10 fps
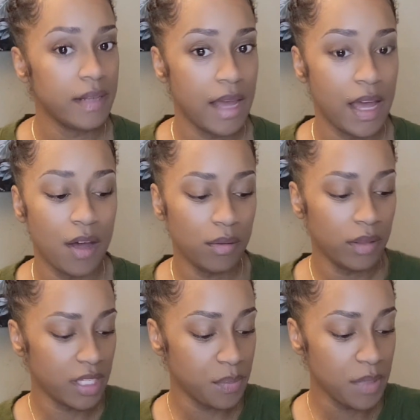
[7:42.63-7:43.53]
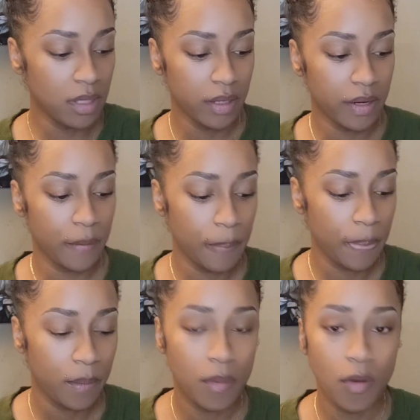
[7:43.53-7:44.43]
Now, let's be clear.
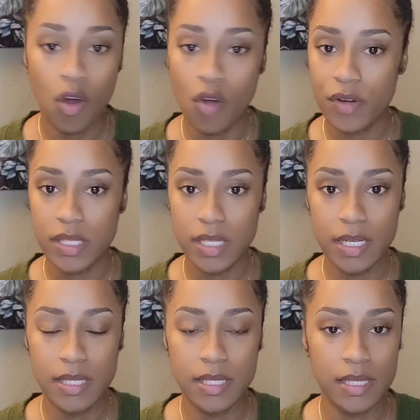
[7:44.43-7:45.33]
Overseas